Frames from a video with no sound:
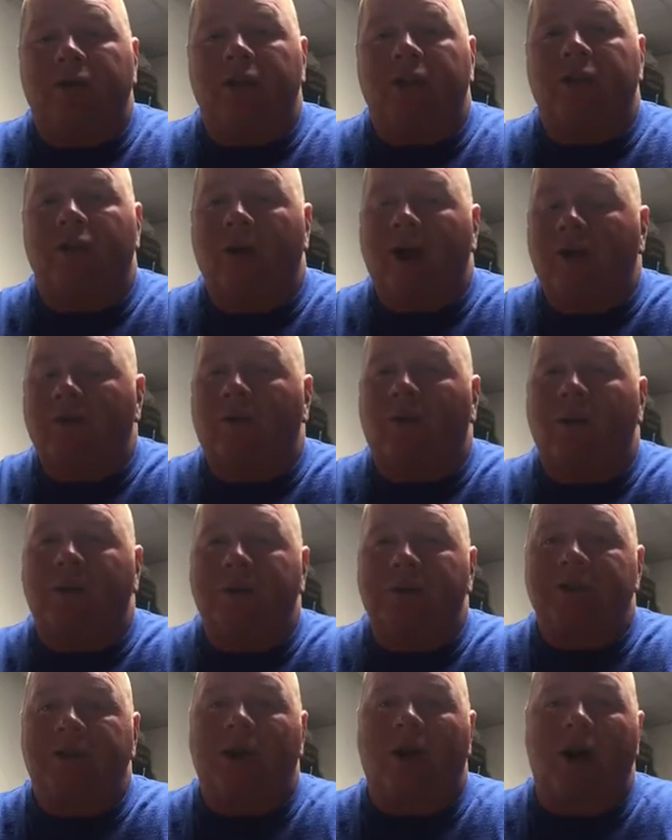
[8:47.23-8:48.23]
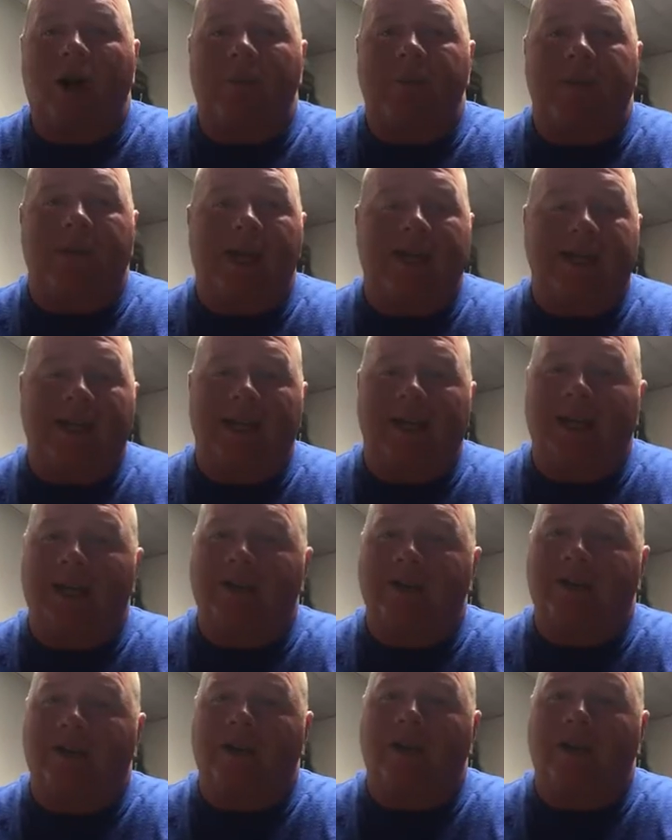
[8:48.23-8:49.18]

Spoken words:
You don't have workman's comp, and that kid has to